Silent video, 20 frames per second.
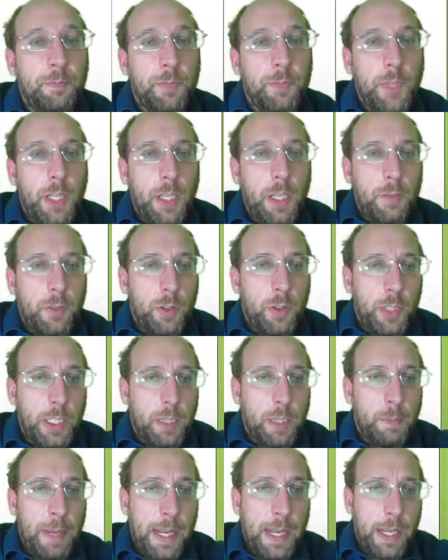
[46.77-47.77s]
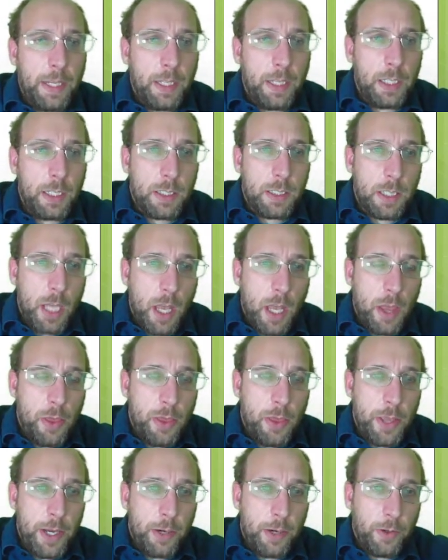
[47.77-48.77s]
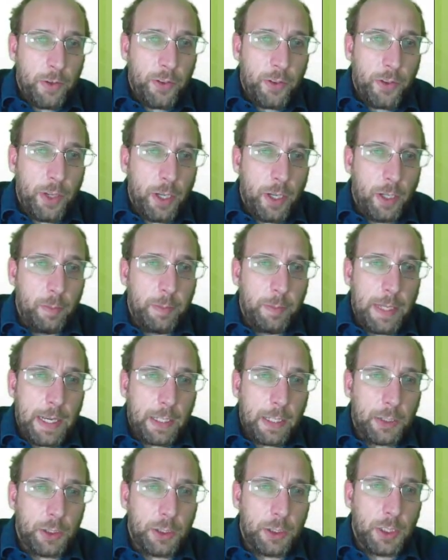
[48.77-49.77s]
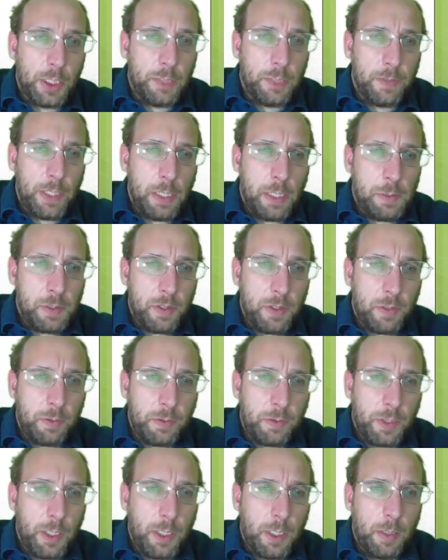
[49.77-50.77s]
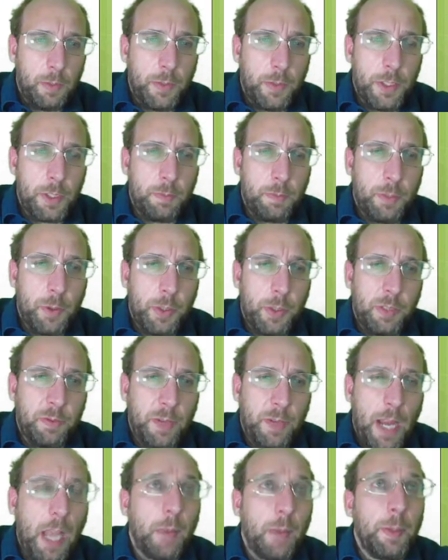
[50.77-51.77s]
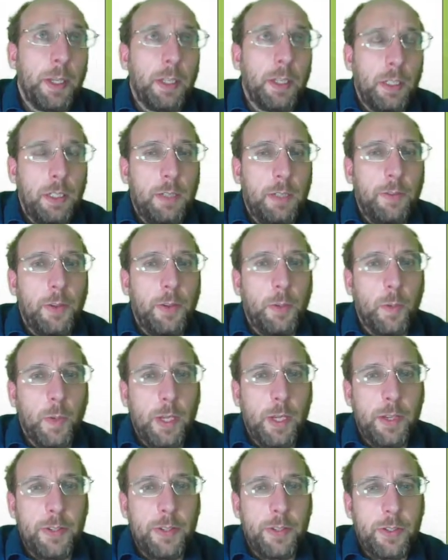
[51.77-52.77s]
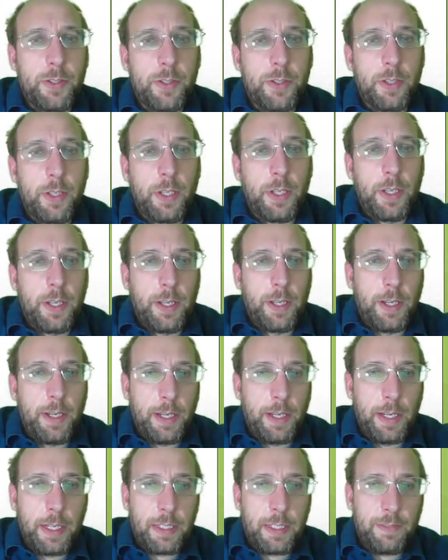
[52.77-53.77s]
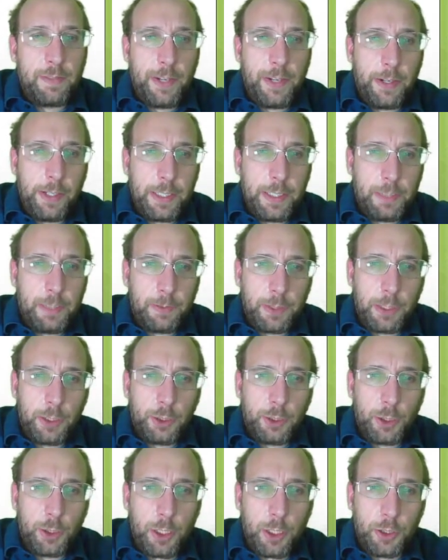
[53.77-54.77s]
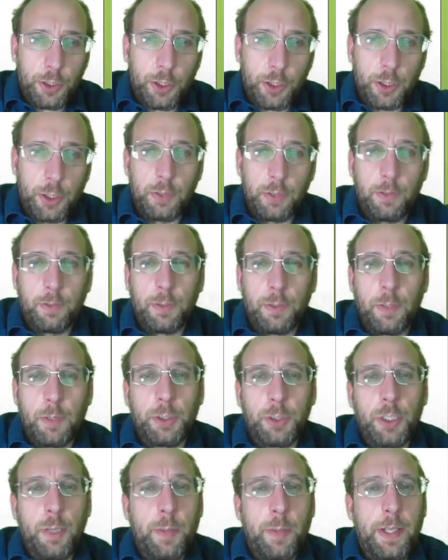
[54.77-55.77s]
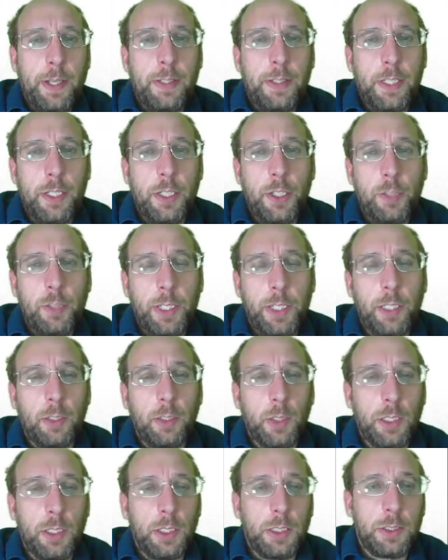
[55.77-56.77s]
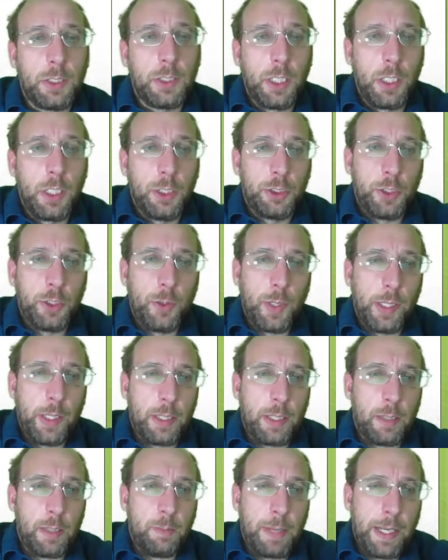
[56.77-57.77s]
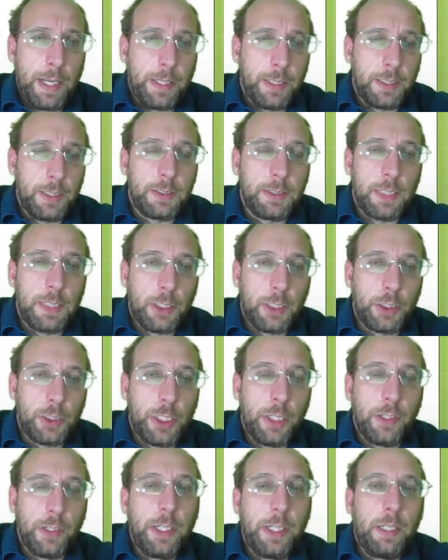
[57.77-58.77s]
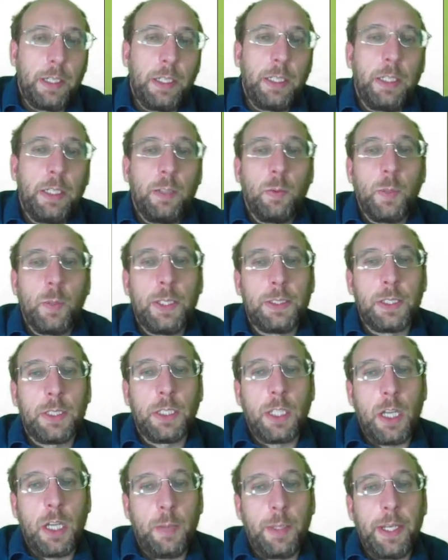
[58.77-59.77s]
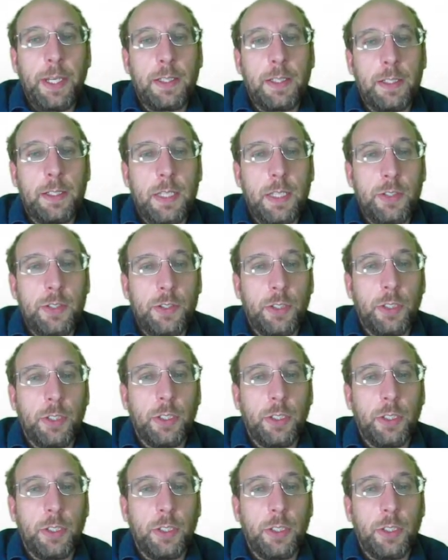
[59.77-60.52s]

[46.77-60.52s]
If you look at the pandas, their thumb actually develops from this bony fragment of the wrist. And it's very different in structure from the chimpanzee, human, and gorillas, showing that the panda does not share a recent common ancestor